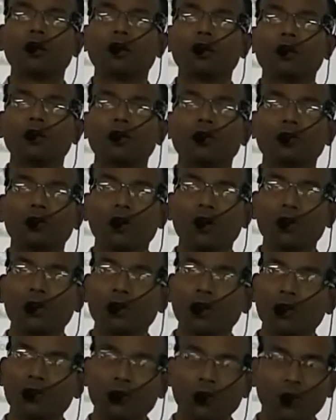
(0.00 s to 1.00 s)
It's not
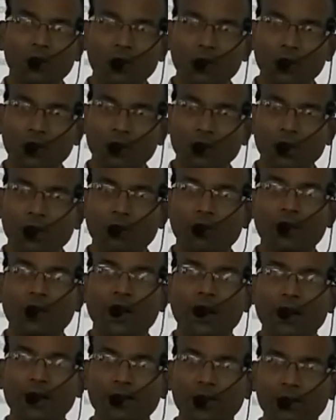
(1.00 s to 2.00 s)
your fault you are sleeping, I
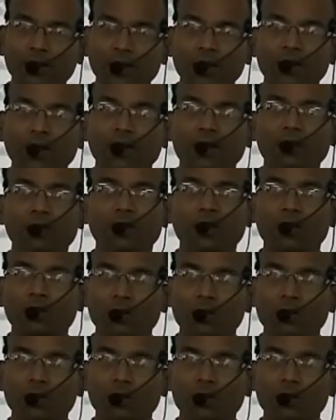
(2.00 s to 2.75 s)
understand that, but